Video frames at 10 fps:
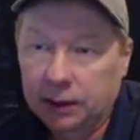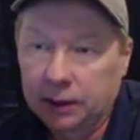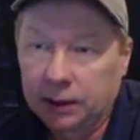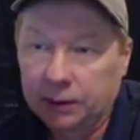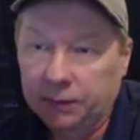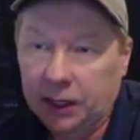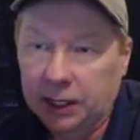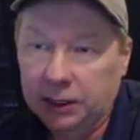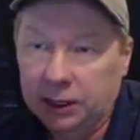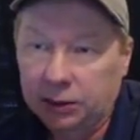It
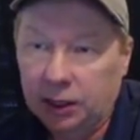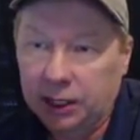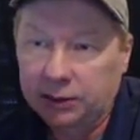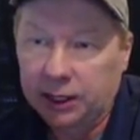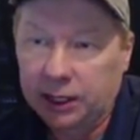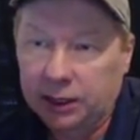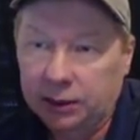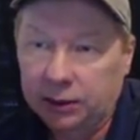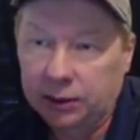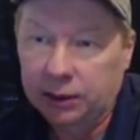finally dries
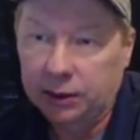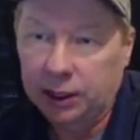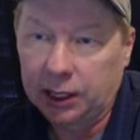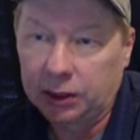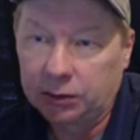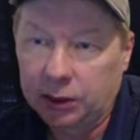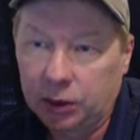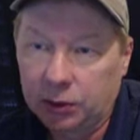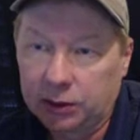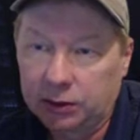out and we
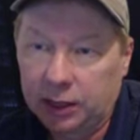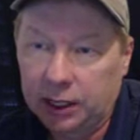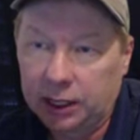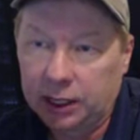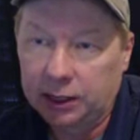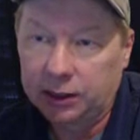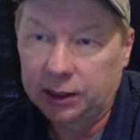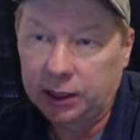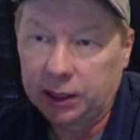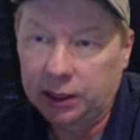go inside
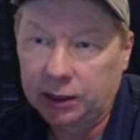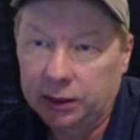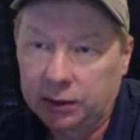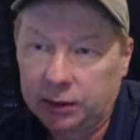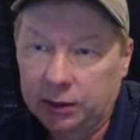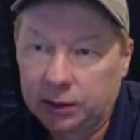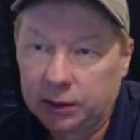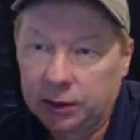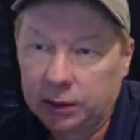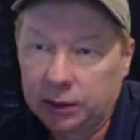and
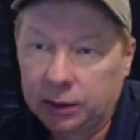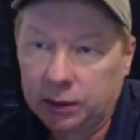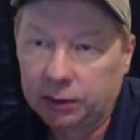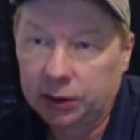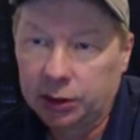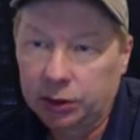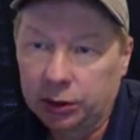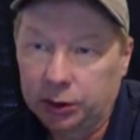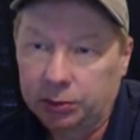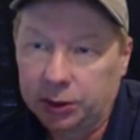flush a
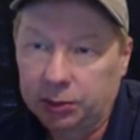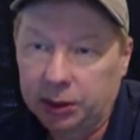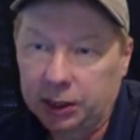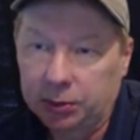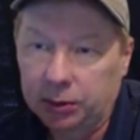little bit of paper.